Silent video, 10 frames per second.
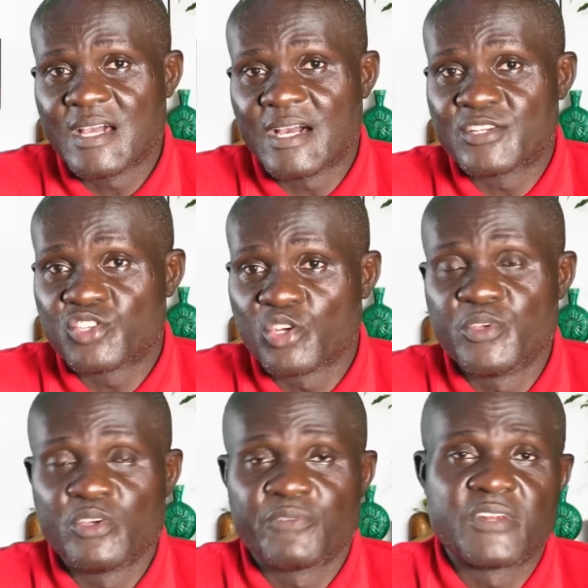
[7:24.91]
show me your
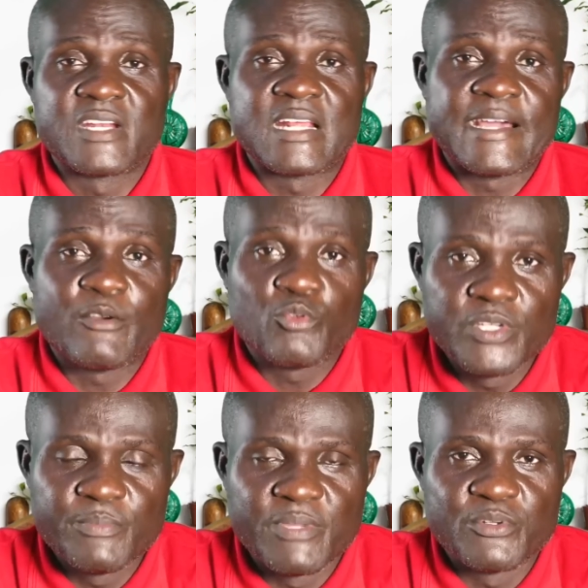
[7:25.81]
friend and I will
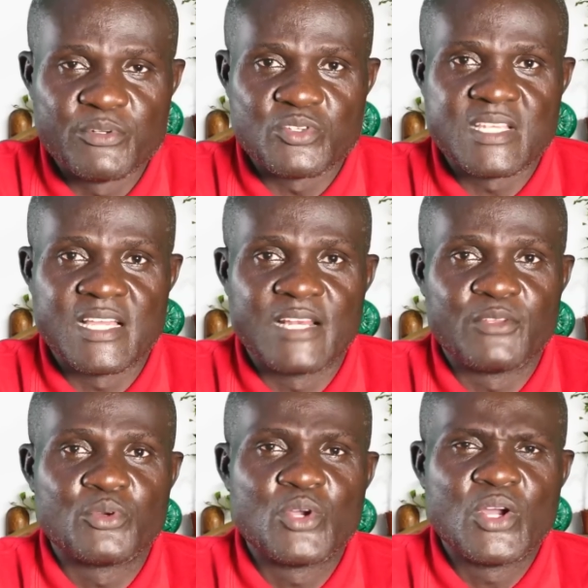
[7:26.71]
be able to tell you
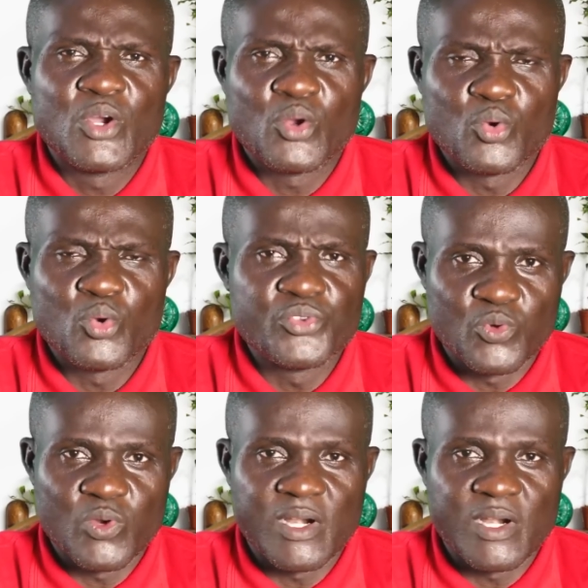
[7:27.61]
who you are.